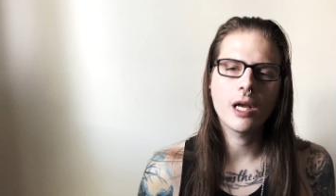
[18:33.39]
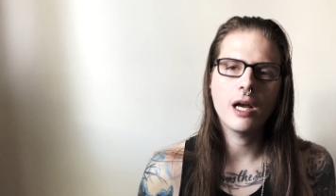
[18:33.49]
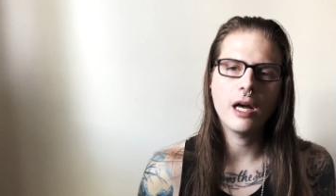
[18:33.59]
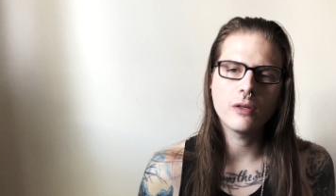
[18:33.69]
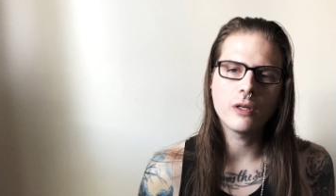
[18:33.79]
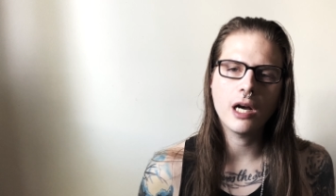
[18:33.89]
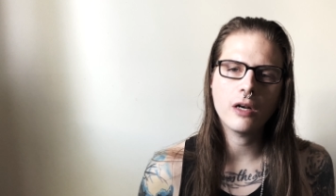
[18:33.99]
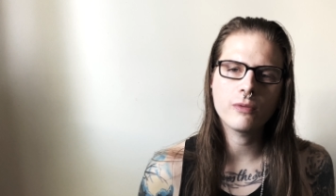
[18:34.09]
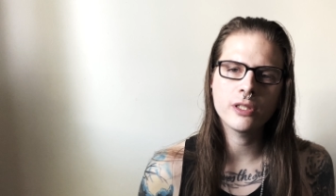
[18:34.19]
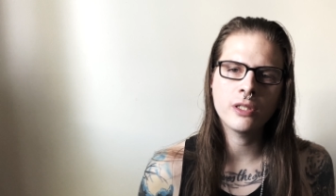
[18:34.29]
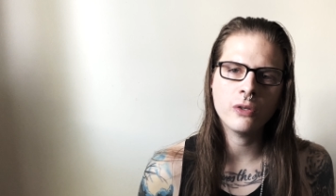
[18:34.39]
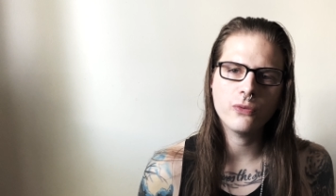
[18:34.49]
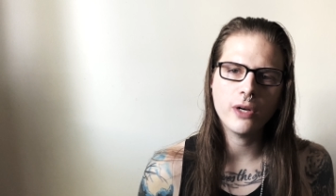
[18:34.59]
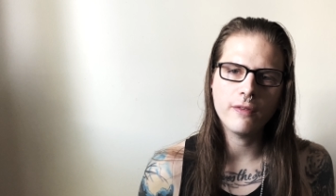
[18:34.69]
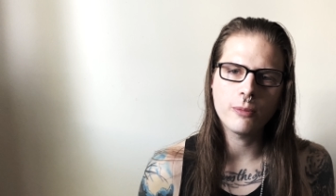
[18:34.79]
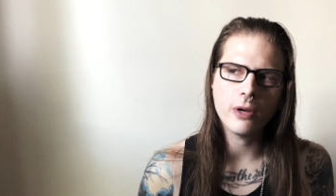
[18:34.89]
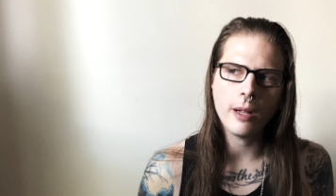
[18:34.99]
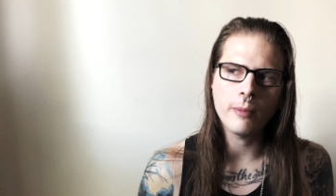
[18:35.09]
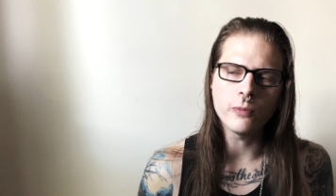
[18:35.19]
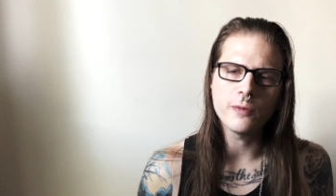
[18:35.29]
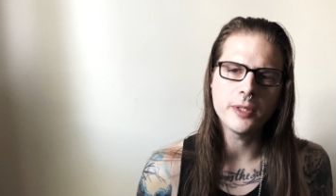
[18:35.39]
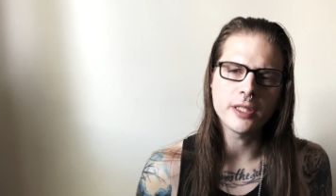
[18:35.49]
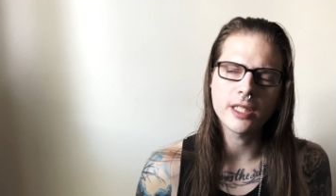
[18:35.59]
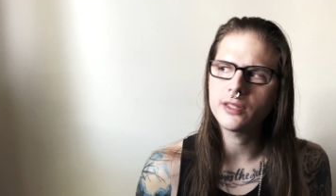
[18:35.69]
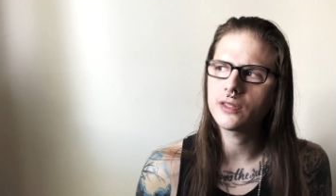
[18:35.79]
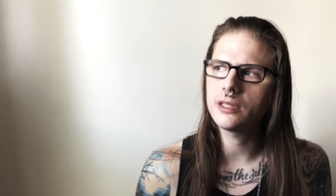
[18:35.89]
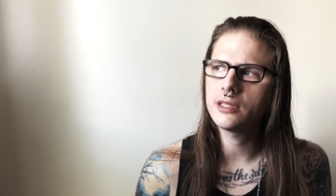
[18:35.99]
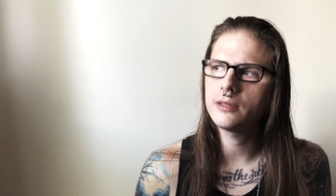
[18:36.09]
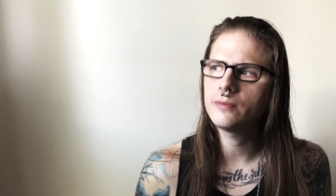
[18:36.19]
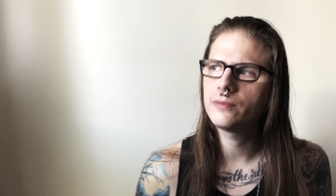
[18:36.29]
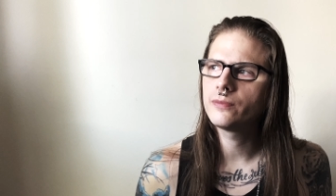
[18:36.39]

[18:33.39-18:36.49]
I don't really know if I have a problem with being isolated.